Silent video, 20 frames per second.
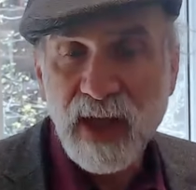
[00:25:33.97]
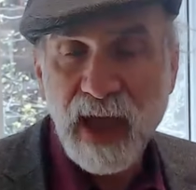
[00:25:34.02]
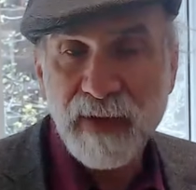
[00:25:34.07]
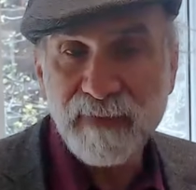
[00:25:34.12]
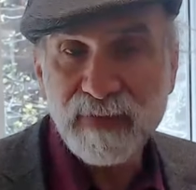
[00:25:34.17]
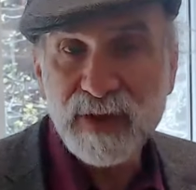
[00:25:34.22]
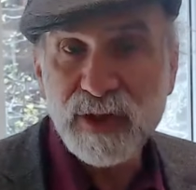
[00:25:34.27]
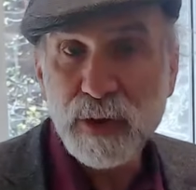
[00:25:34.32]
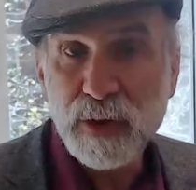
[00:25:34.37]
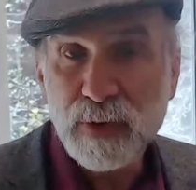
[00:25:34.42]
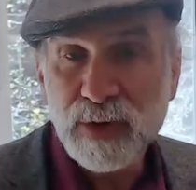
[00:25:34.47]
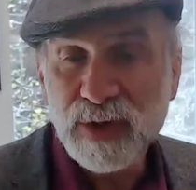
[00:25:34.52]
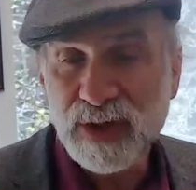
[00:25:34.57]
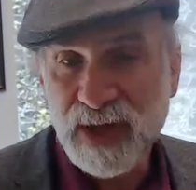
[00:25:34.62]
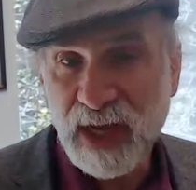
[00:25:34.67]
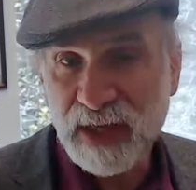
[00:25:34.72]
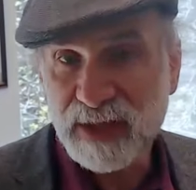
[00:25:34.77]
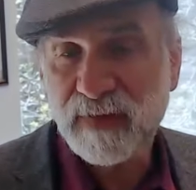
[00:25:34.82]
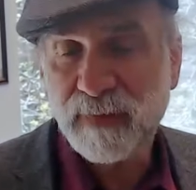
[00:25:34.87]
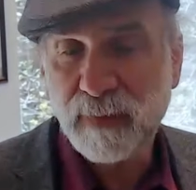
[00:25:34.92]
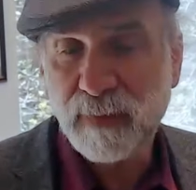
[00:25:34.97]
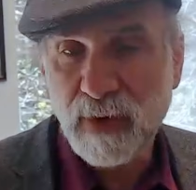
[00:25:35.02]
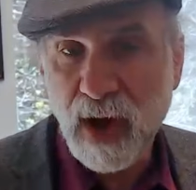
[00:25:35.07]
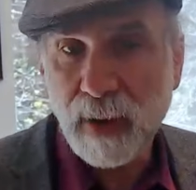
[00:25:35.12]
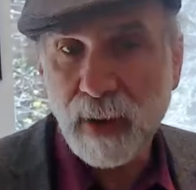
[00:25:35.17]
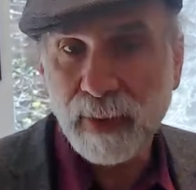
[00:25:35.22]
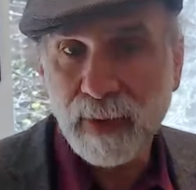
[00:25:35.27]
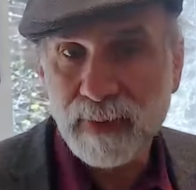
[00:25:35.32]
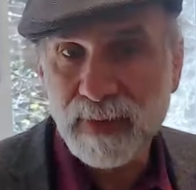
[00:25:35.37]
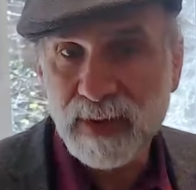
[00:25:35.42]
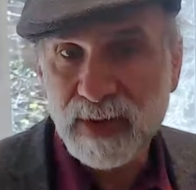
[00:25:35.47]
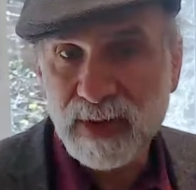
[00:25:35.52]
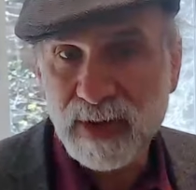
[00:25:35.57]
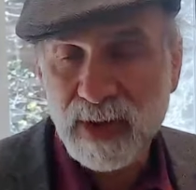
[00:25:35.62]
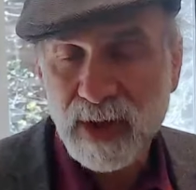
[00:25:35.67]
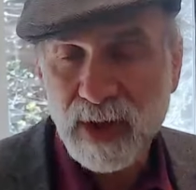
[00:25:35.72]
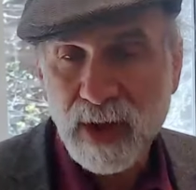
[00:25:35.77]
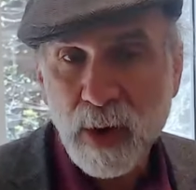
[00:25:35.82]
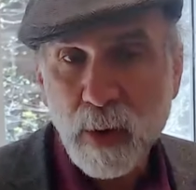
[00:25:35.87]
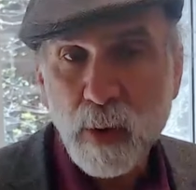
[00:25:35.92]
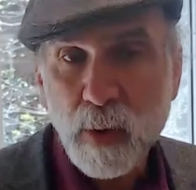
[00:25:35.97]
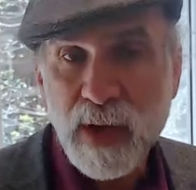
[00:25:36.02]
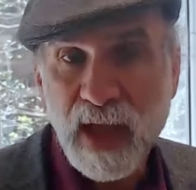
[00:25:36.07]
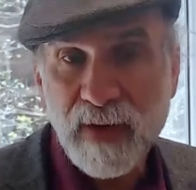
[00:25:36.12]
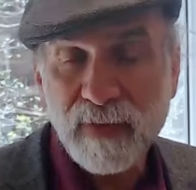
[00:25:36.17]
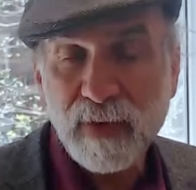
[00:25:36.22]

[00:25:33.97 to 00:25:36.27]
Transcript: have two sets of problems we